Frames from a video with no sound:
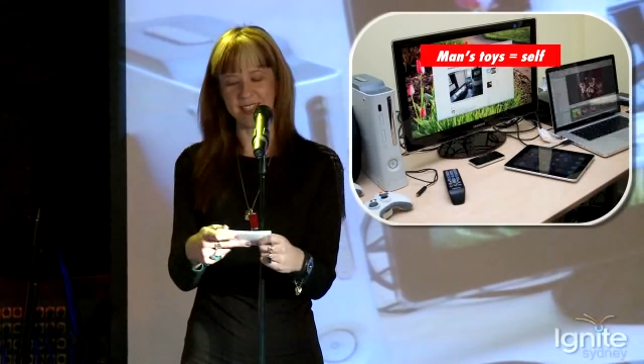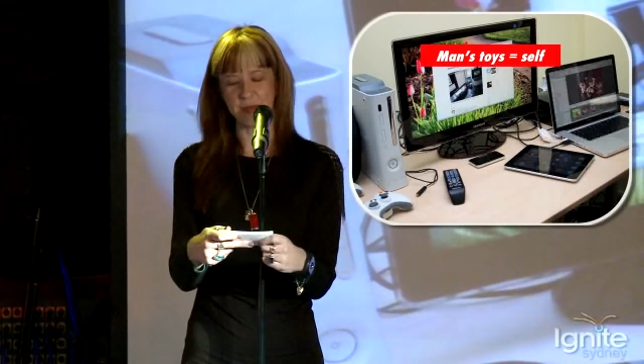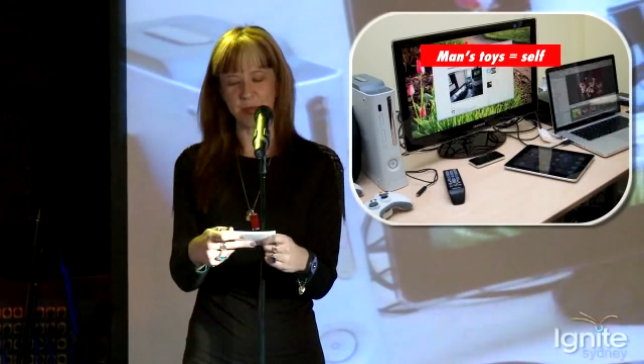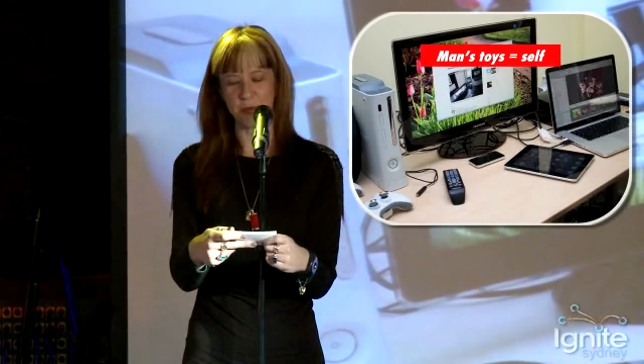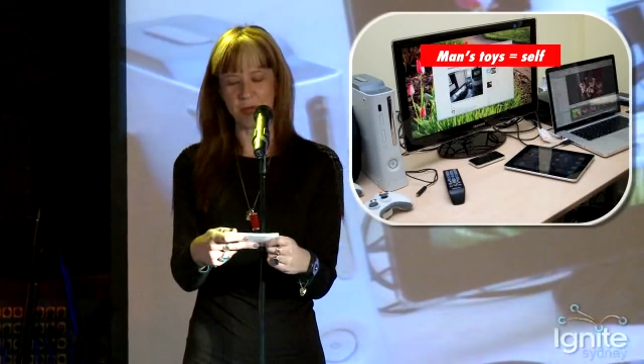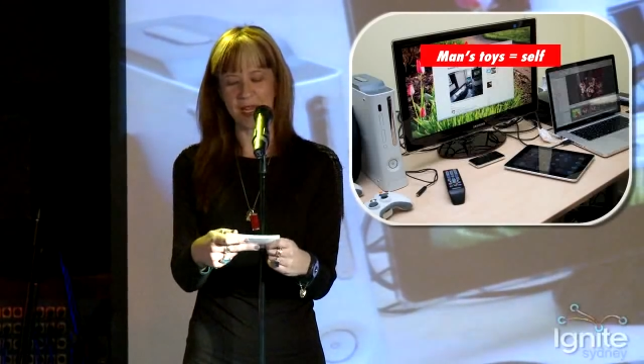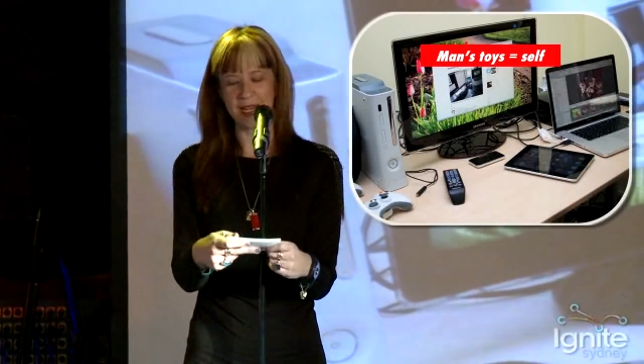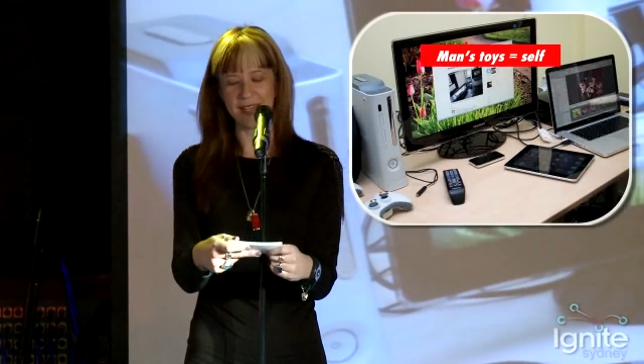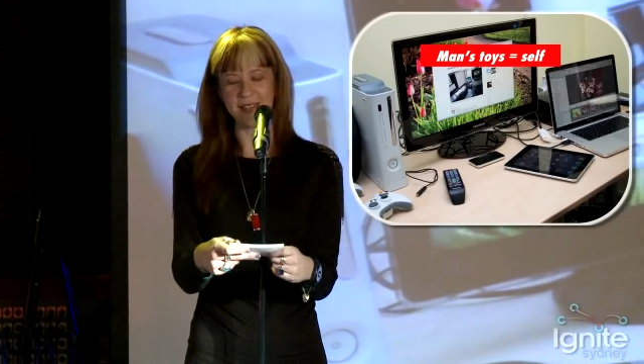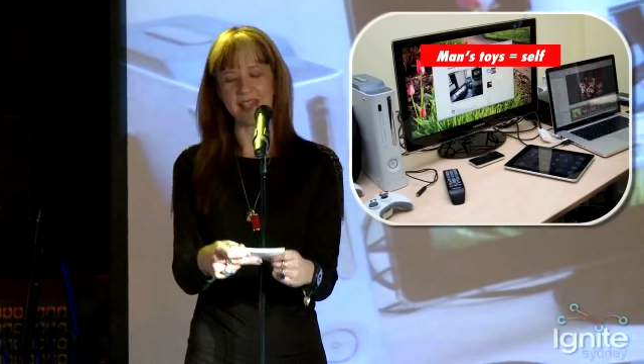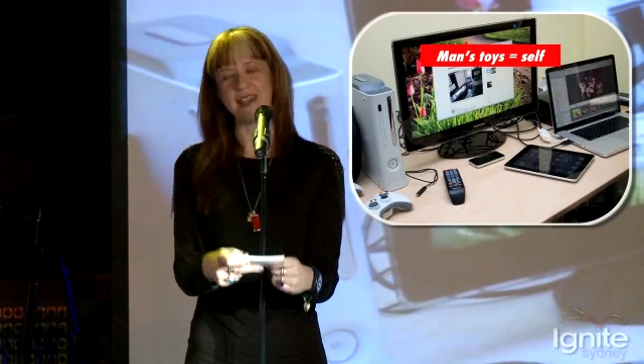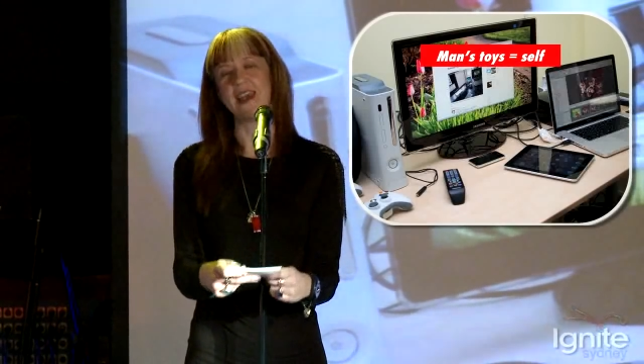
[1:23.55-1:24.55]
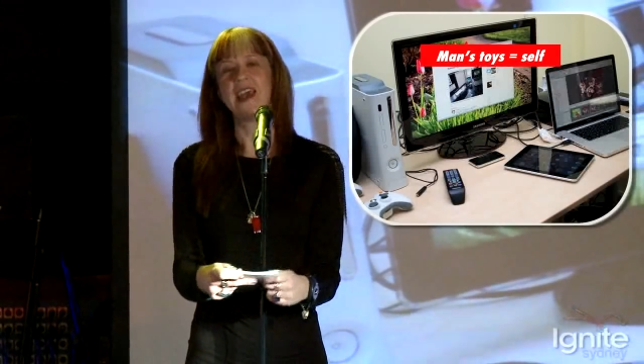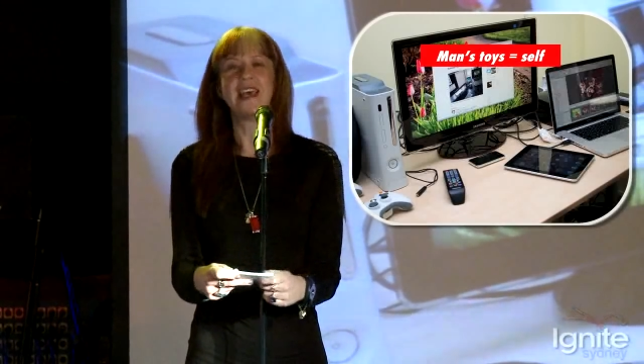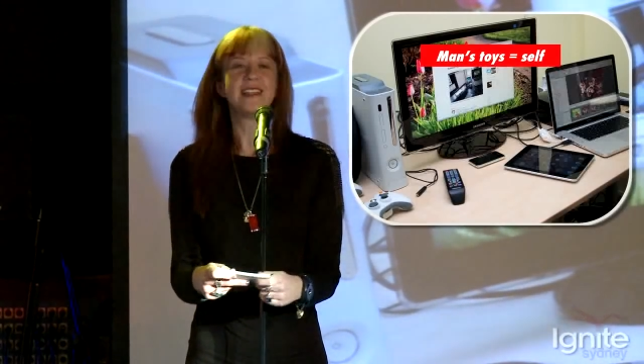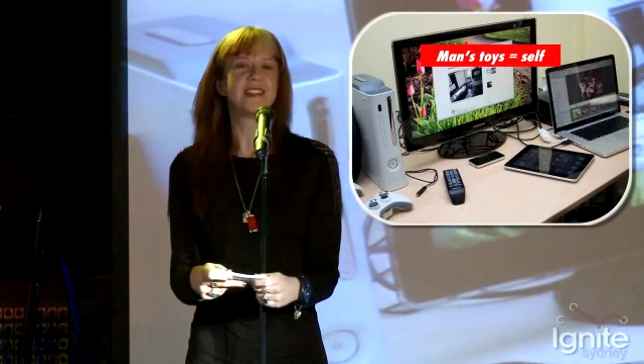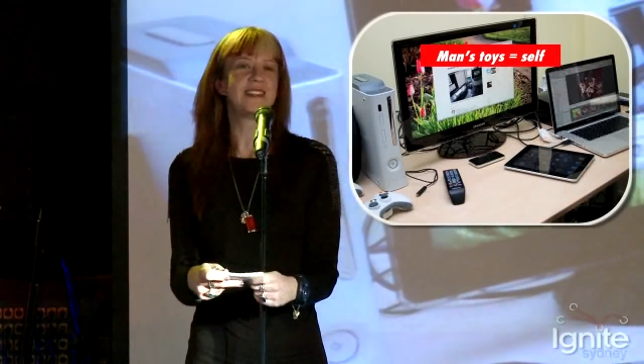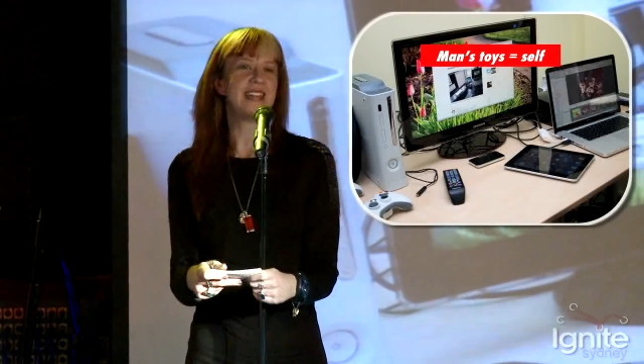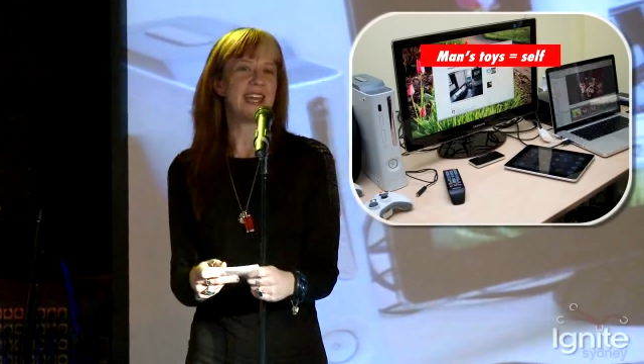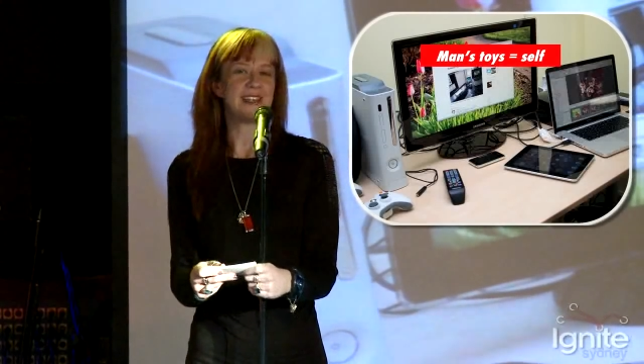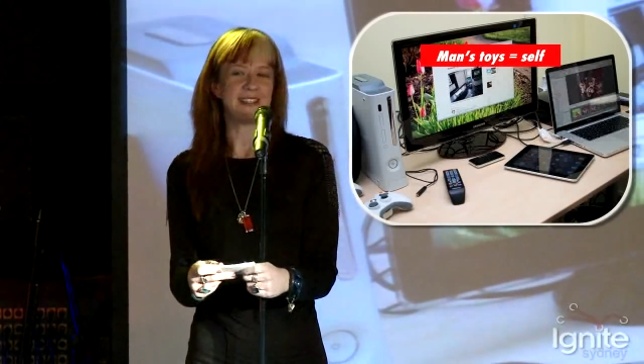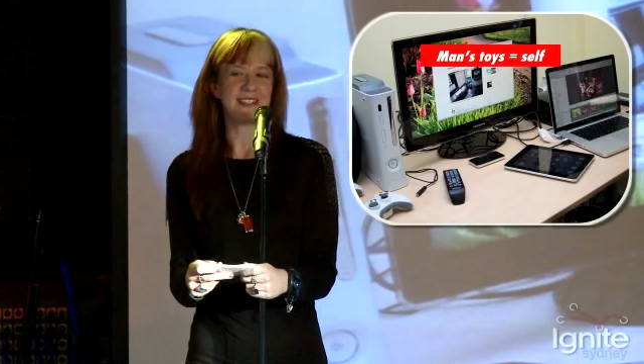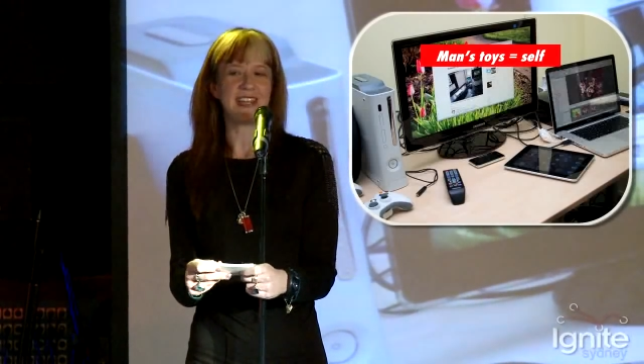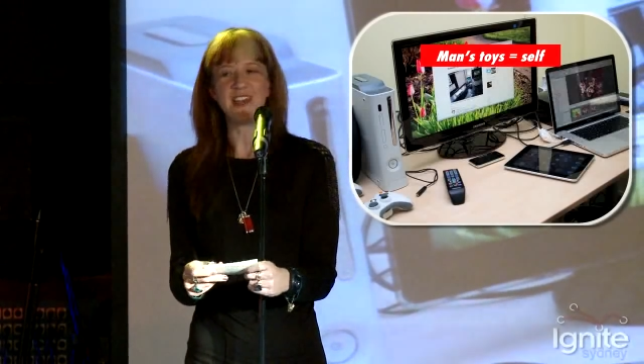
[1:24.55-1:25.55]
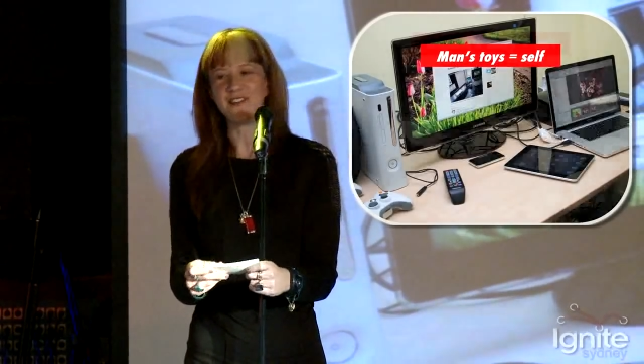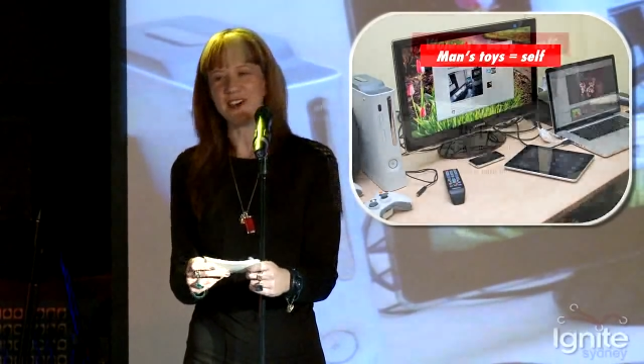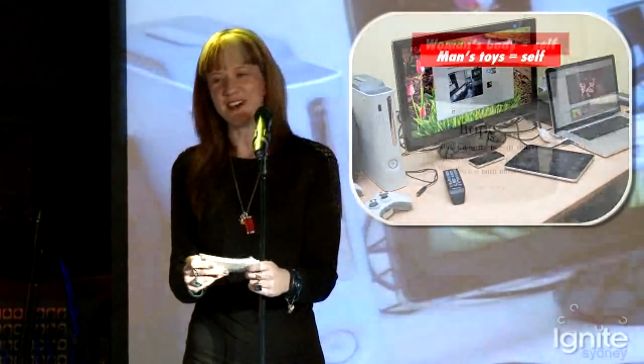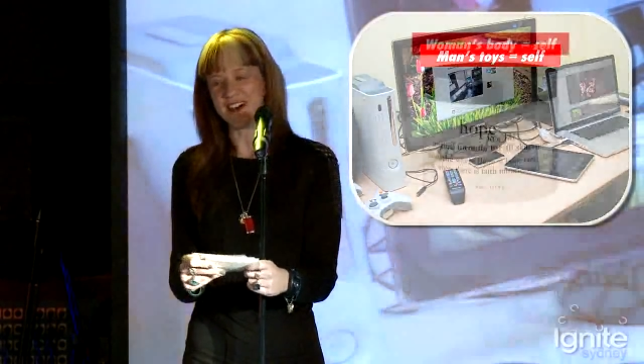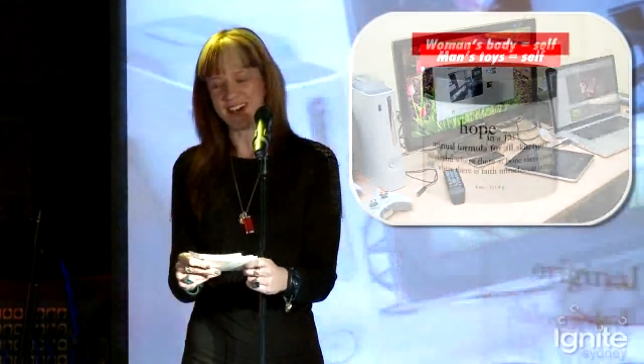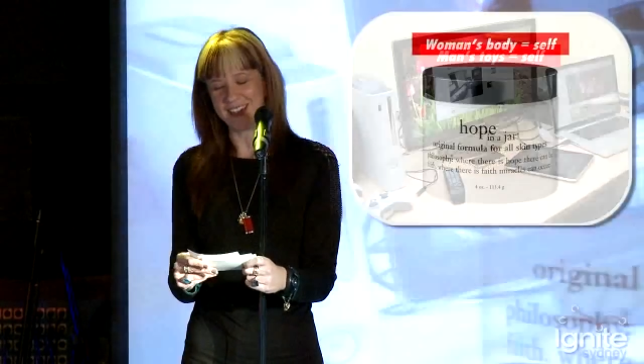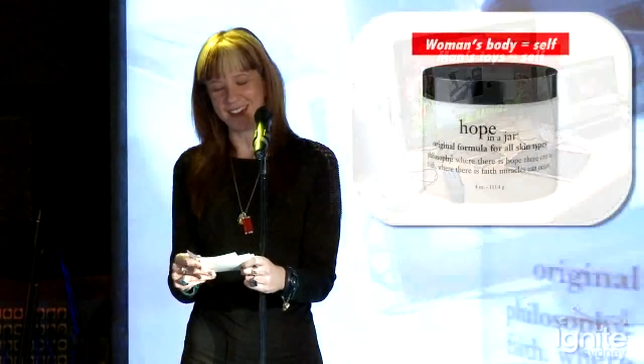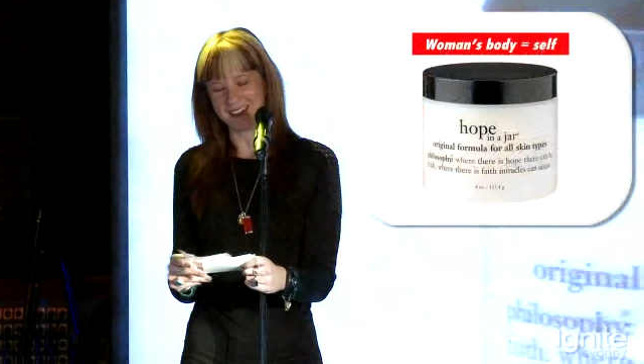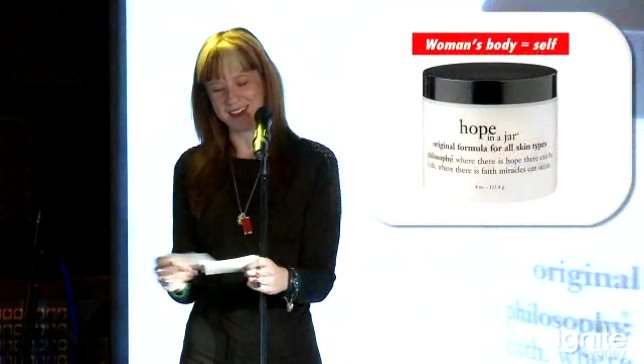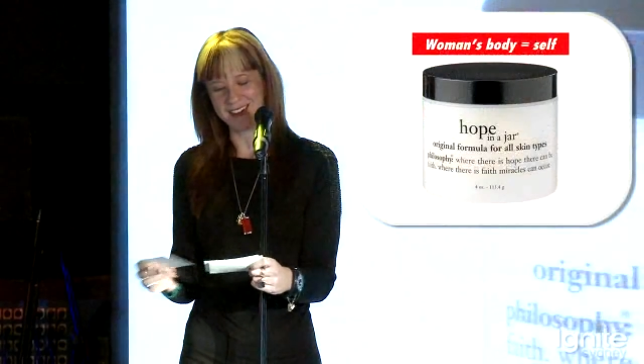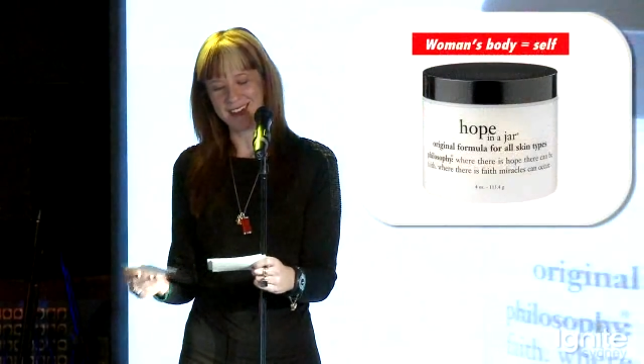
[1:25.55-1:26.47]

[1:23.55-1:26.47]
as propelling their status ever higher.